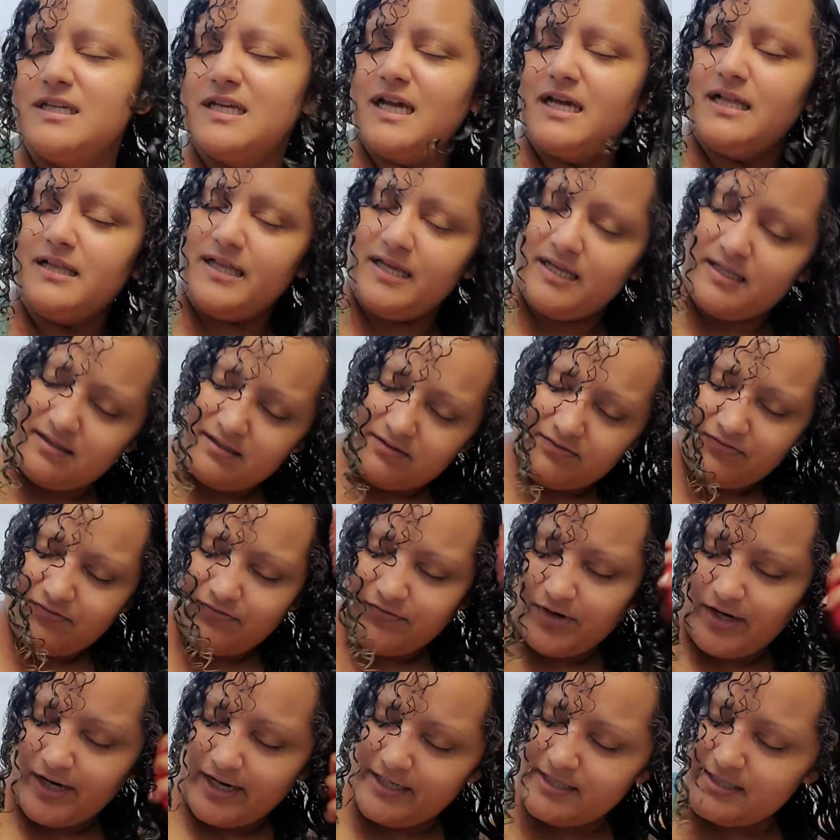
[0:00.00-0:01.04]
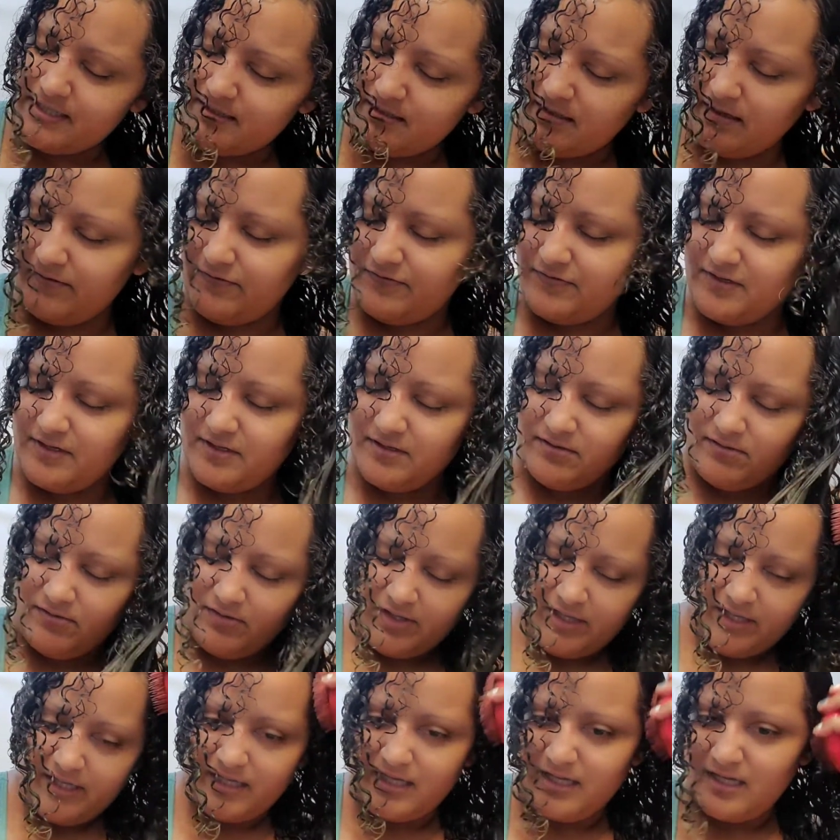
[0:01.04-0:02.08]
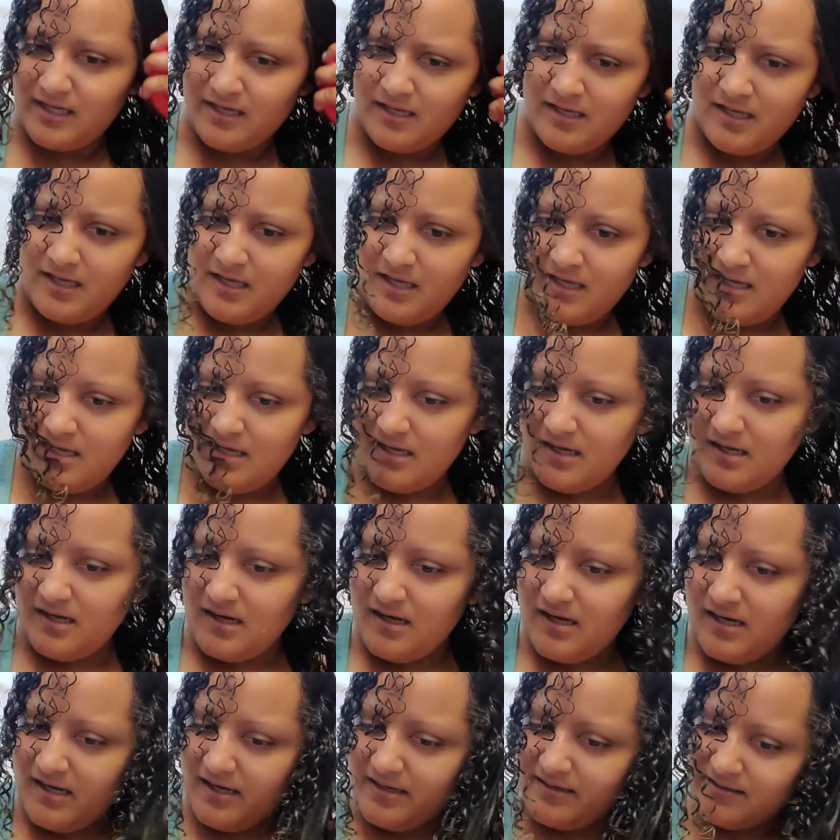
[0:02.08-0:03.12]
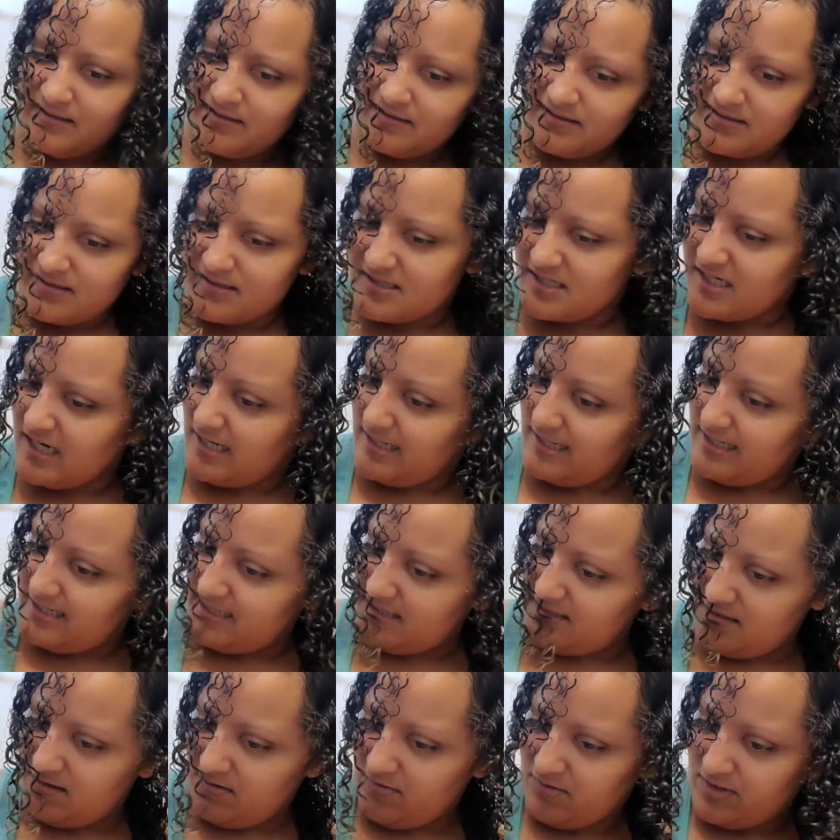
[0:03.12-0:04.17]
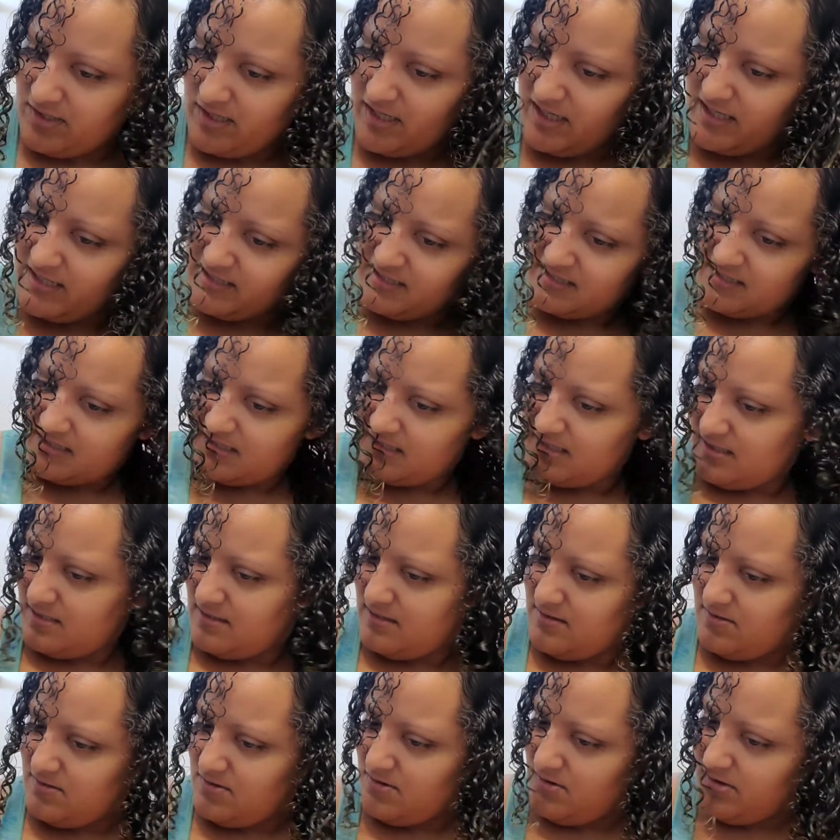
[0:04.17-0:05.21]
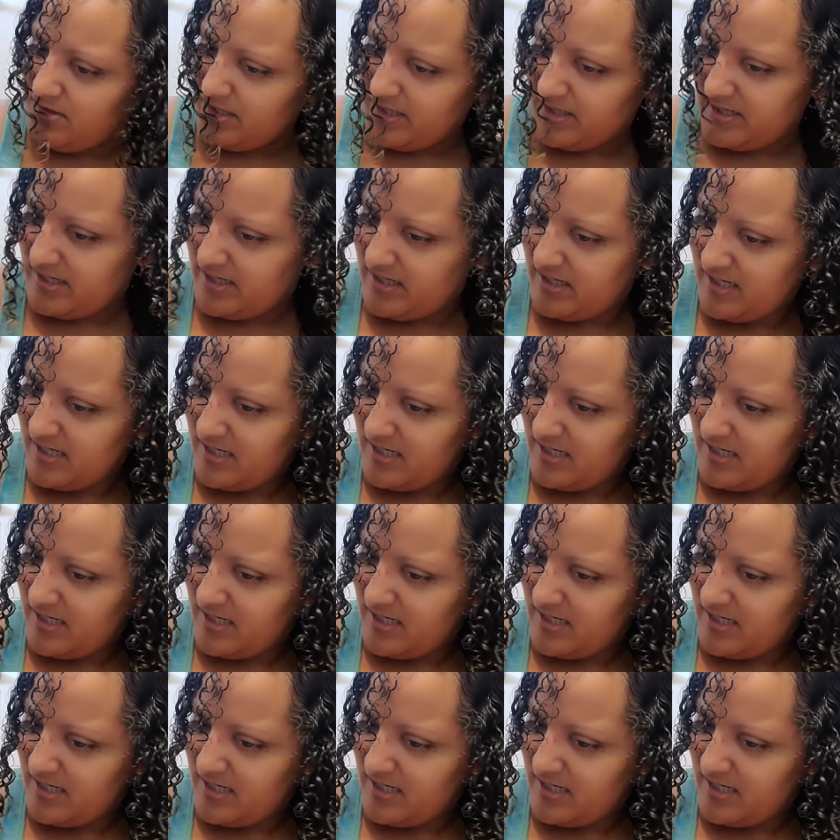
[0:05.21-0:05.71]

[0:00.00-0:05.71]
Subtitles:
get, like, the fried stuff, you know, like, those Chinese donuts, or,